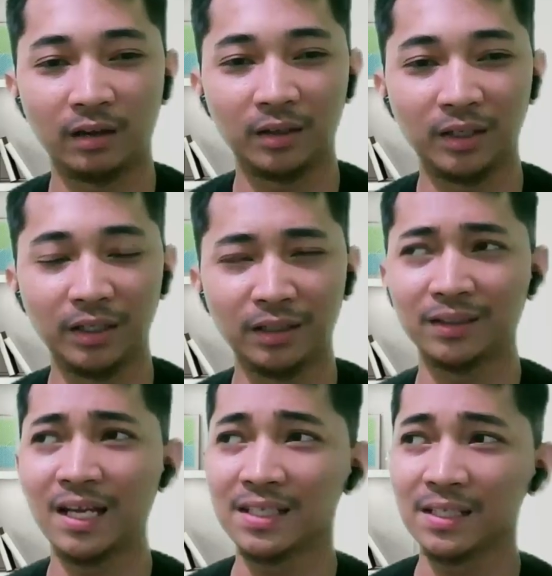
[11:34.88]
it
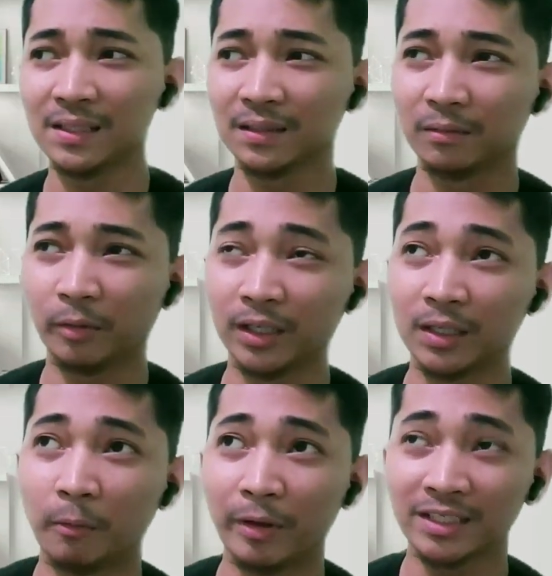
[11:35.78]
doesn't, well,
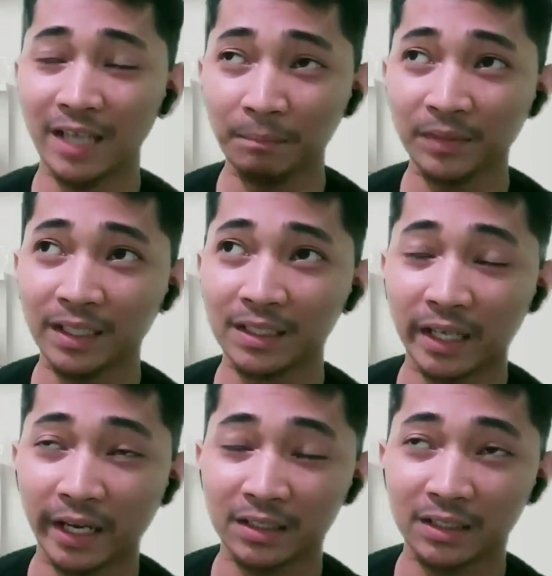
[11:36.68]
when something is
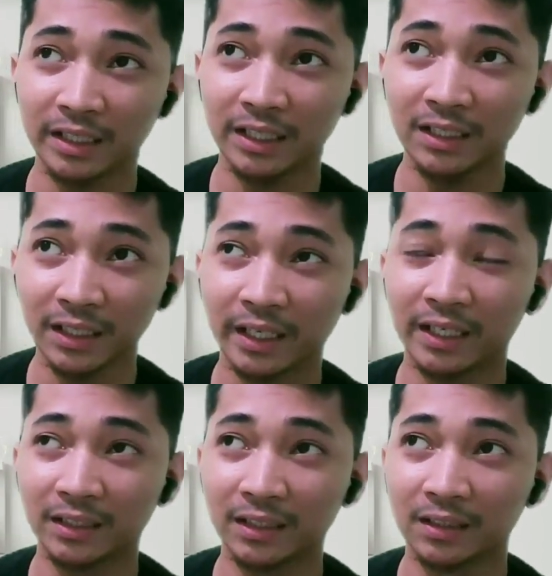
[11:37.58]
actually
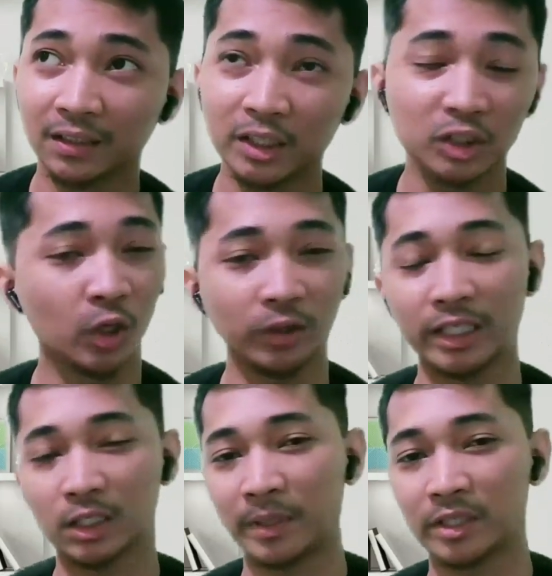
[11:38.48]
integrated, it's not that
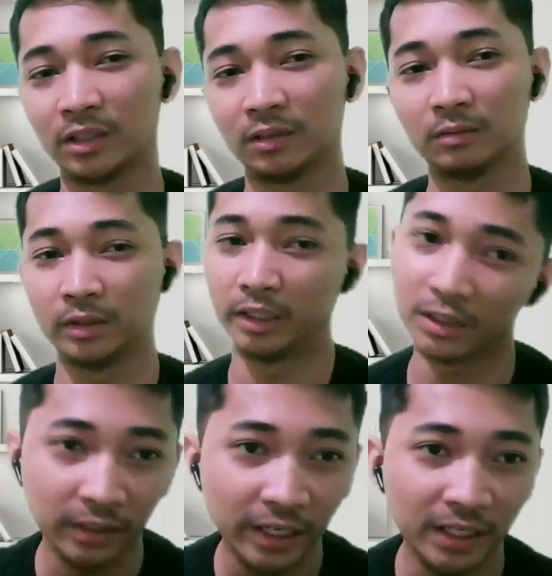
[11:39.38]
special. It's
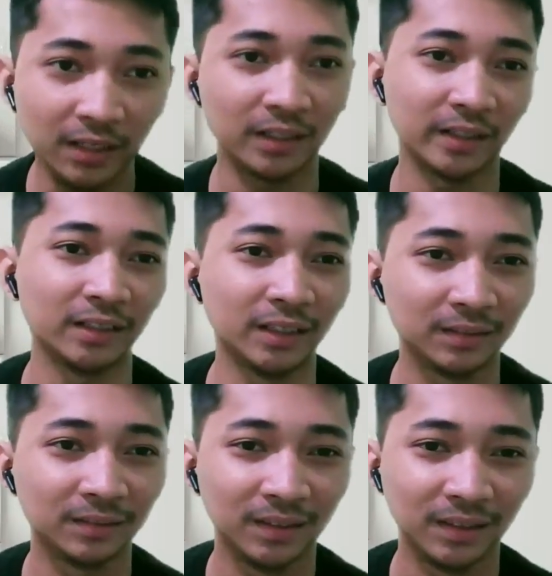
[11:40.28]
already integrated.
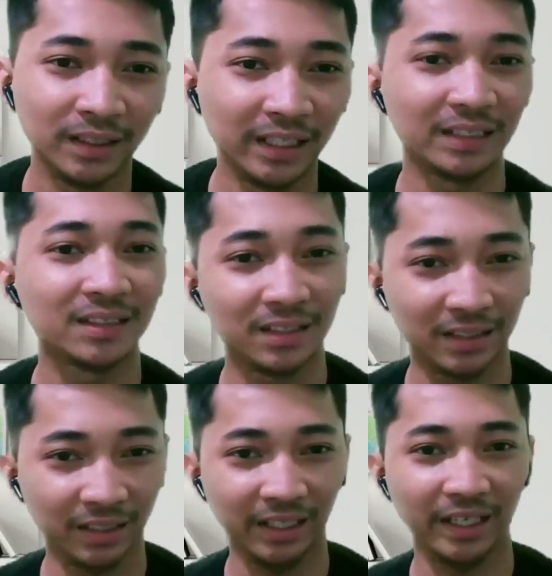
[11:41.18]
It's
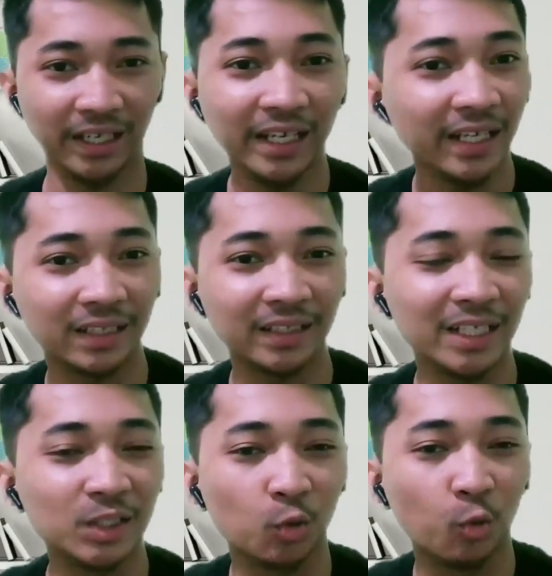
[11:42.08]
in it.
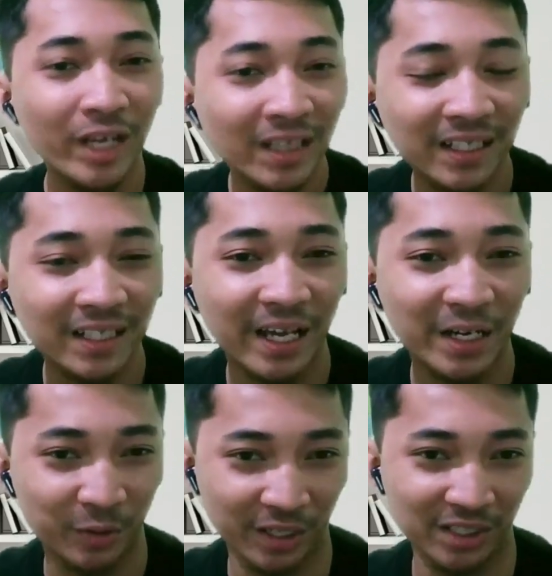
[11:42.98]
It's within the
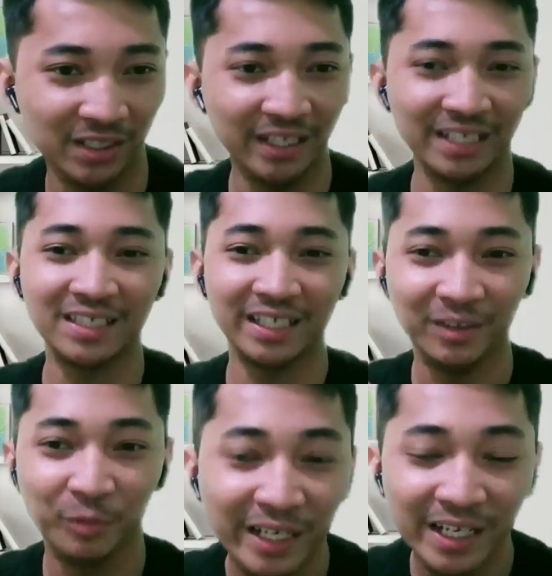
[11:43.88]
education. It's
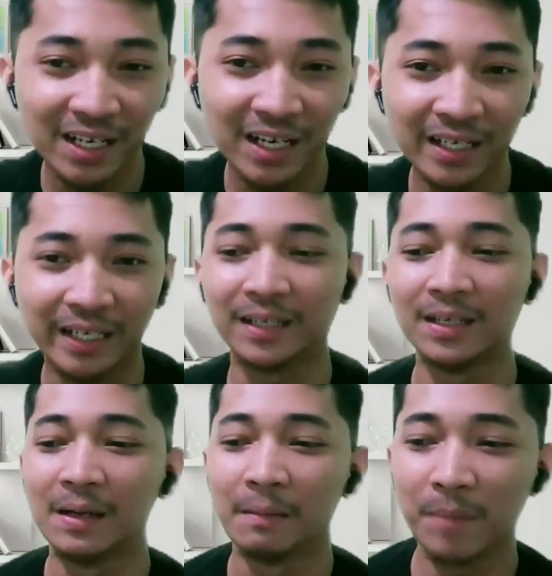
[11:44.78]
within the learning.
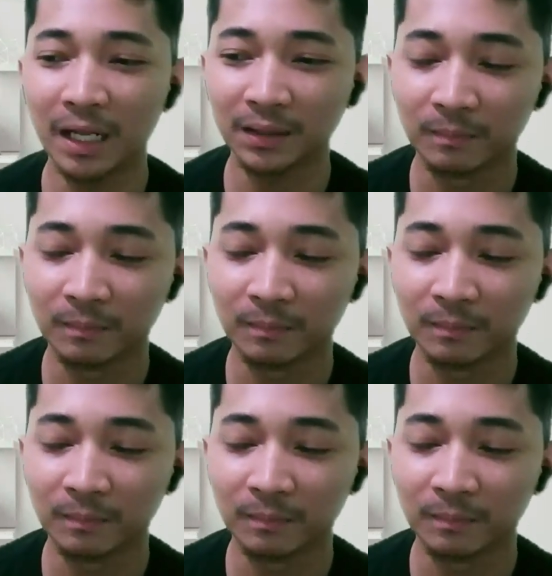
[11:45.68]
But